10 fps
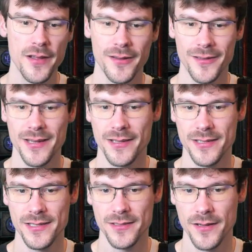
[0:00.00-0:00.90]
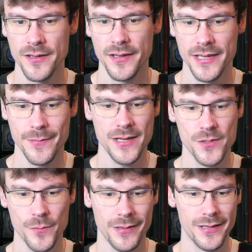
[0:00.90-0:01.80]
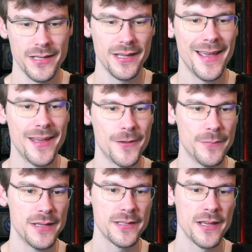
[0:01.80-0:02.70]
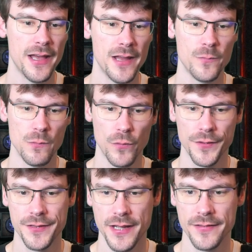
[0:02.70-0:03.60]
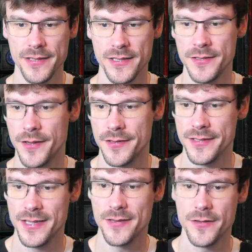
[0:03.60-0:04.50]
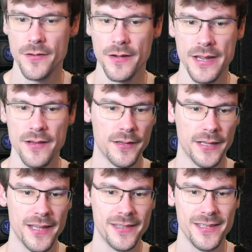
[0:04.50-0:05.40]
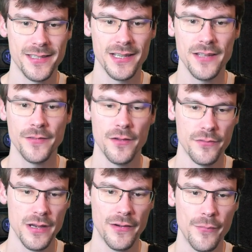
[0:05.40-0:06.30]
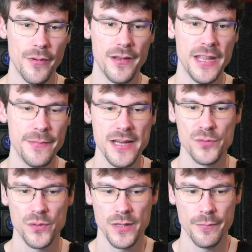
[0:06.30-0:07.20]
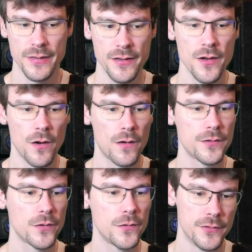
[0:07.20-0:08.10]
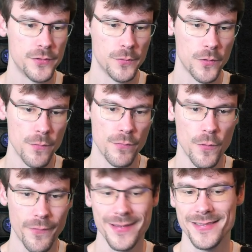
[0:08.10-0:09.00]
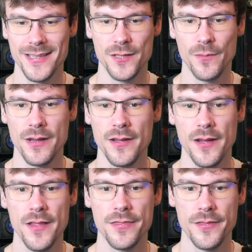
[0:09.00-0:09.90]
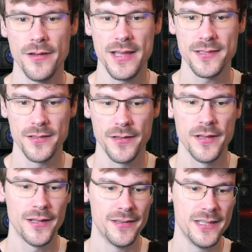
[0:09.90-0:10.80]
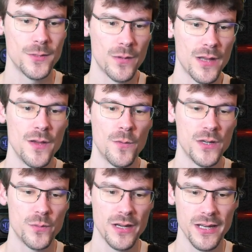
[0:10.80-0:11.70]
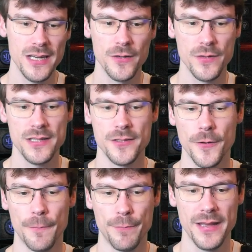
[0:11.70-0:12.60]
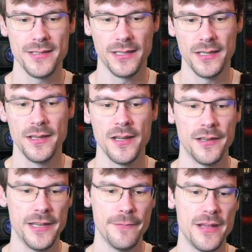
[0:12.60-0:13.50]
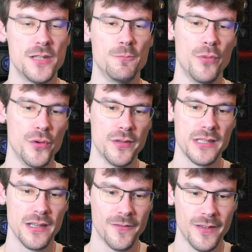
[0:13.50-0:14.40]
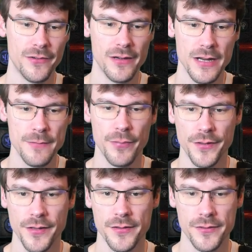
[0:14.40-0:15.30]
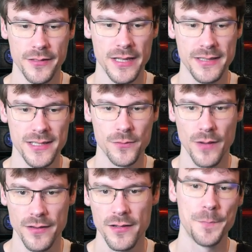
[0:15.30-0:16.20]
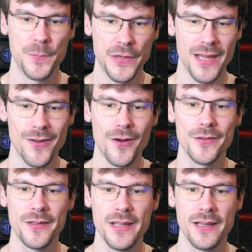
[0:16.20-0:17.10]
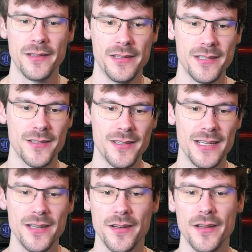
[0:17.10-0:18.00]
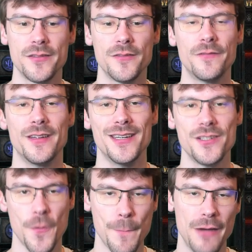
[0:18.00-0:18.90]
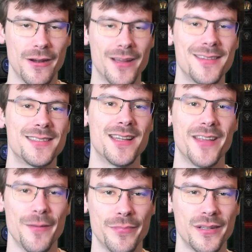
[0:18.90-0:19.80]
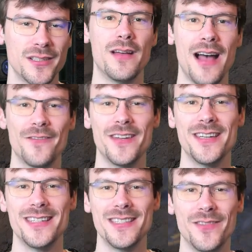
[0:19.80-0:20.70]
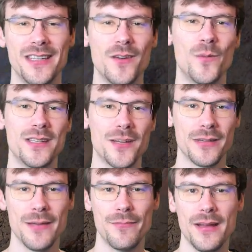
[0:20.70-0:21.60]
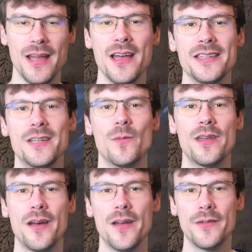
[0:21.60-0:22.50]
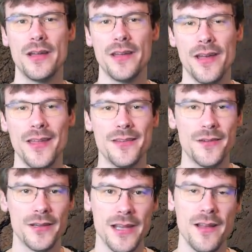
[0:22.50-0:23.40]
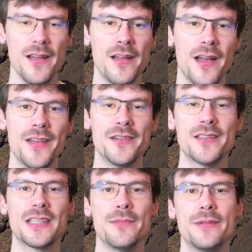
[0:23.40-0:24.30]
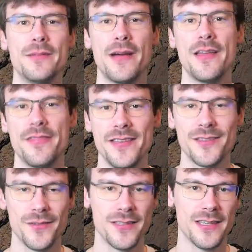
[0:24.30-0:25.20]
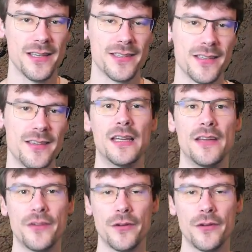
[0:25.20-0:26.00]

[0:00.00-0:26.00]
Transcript: you take this node damage to bleeding enemies, and we won't take this node. Then you go here, get this glyph vulnerable damage, which will be also good to combo with this one, and the last node, this one, which will increase your berserking damage bonus, and very important to get this one. You can also take this node in order to finish your Paragon setup. I'll finish this video with some gameplay, T100 and Duriel, and just keep in mind these two things. If you're